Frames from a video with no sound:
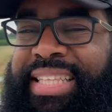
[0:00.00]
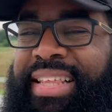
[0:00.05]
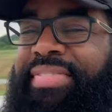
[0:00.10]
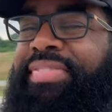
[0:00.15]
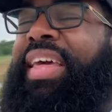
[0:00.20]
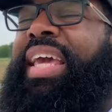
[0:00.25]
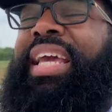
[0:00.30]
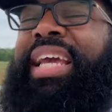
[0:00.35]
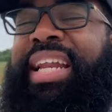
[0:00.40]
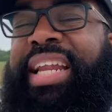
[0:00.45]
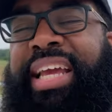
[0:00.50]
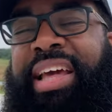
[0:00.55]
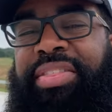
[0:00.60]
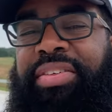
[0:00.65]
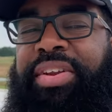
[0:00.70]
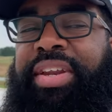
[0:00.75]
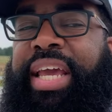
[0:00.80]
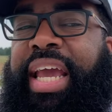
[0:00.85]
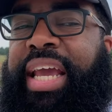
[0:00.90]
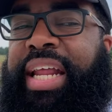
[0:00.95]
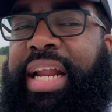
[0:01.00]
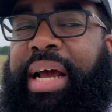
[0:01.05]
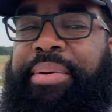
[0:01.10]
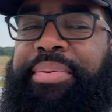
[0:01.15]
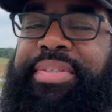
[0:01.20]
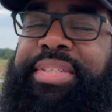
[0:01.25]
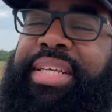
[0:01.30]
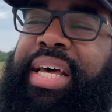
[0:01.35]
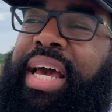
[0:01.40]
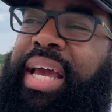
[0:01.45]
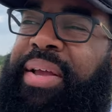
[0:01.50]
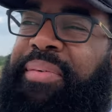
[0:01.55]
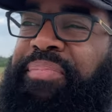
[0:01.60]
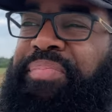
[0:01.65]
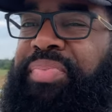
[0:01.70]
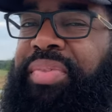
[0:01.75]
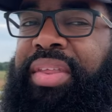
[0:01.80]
to thinking the other day and I was like,